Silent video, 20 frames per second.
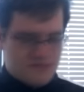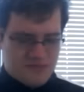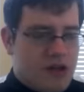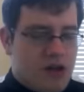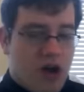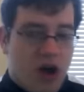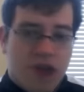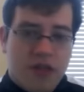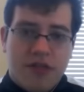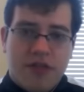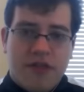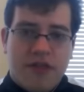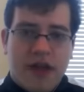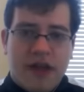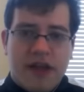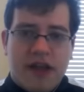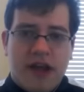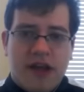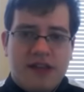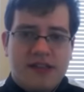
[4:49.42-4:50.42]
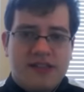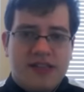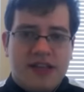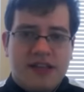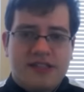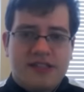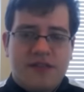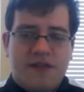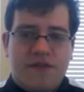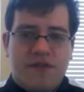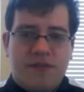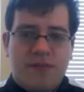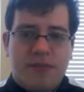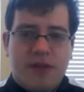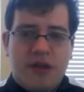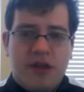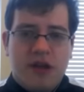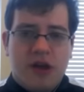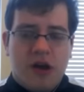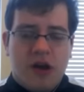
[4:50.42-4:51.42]
Other than that, guys, that's it from me.
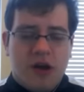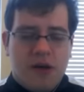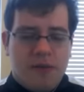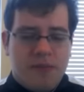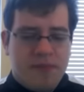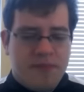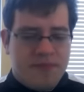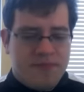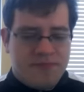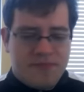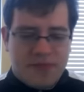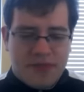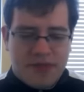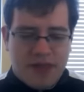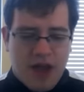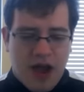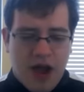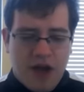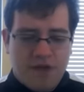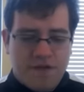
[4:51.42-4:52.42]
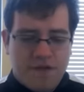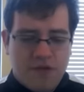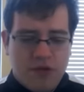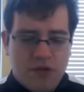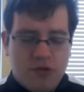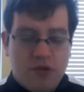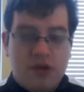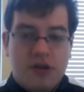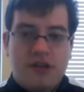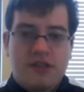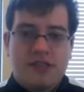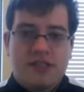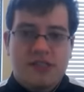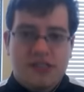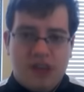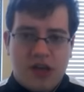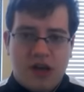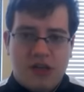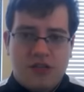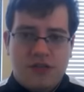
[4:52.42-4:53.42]
Um, hot food
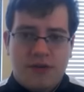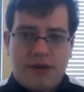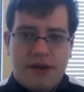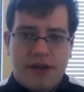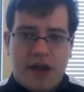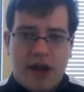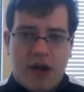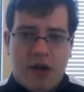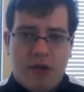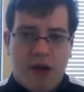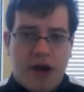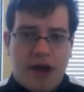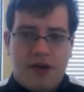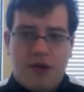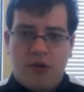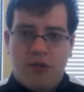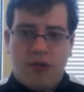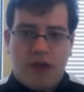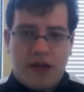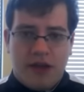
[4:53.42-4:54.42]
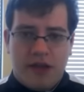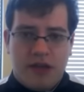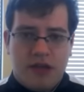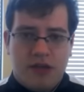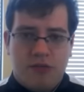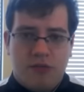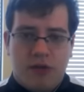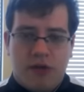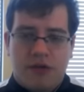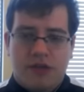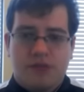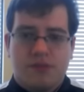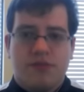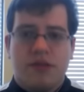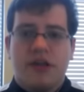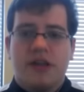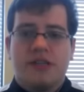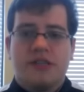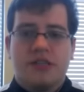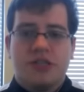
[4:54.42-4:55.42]
sucks right now. I don't like it. Whether it's
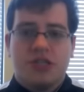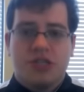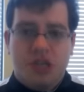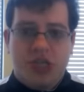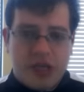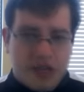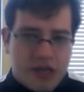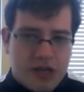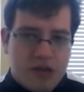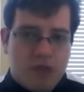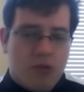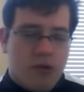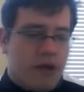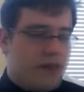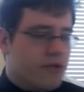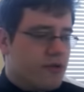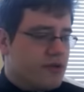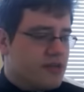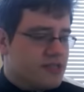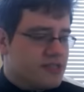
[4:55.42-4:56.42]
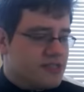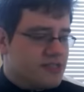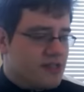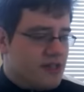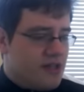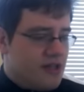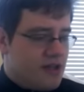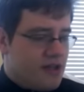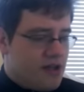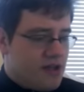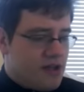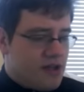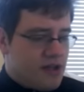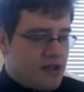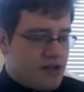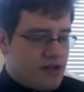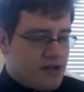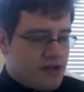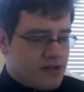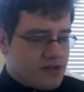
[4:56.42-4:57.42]
blazing chicken, whether it's
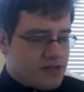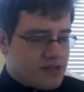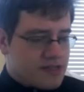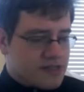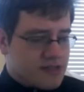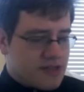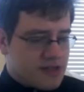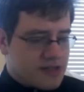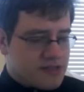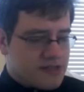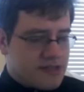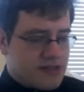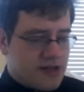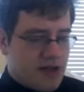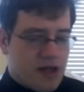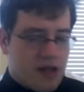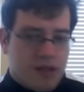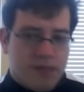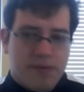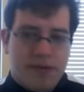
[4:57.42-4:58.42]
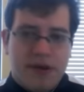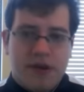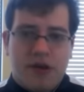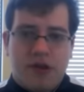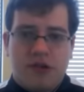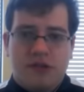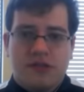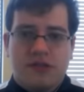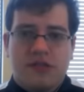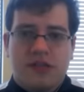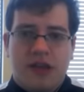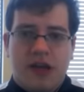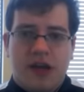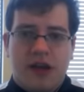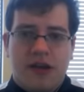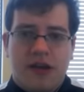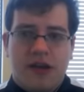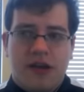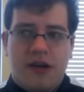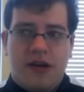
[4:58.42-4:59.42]
disgusting jalapenos, and
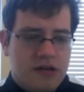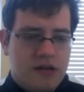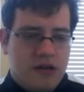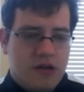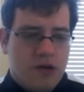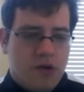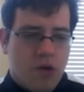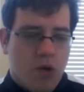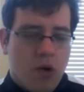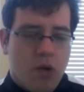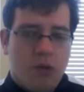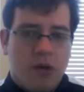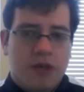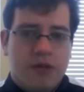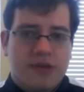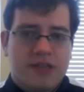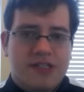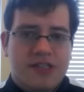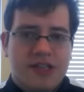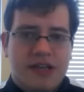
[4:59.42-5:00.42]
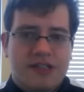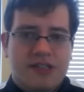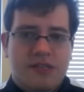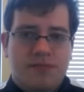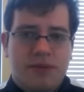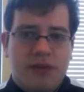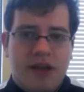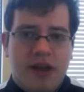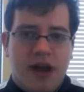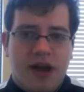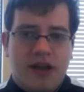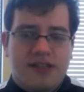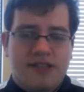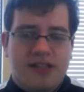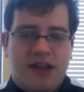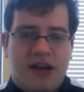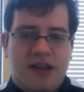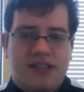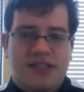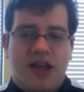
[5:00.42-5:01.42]
uh, or whether it's Texas Pete hot sauce.
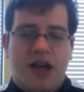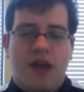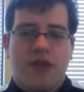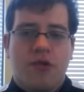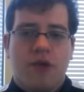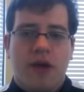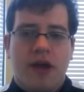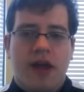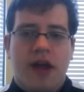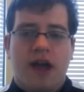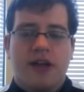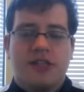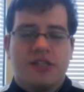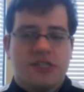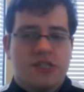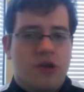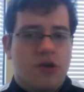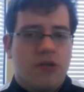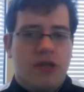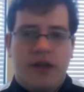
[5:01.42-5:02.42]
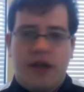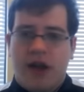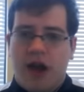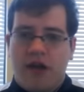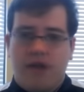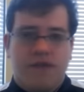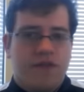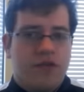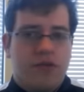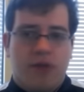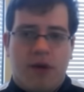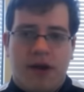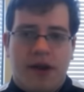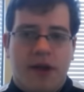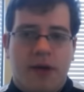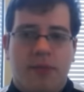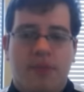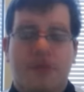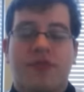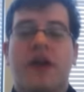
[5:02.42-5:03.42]
Either way, I just don't like hot food right now. But
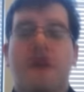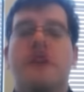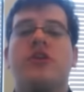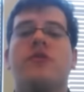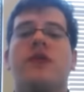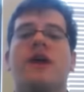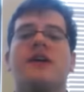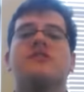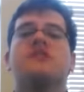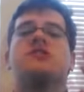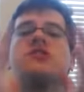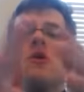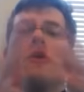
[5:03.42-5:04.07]
thank you guys so much